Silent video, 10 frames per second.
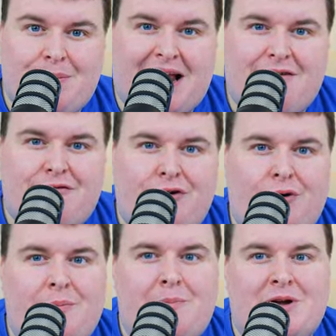
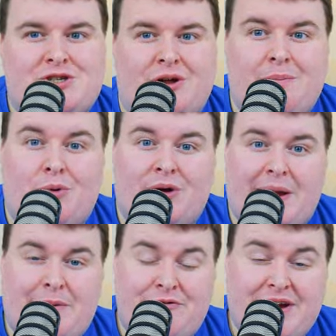platform, much like Board
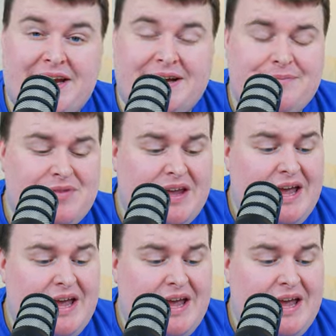Game Arena,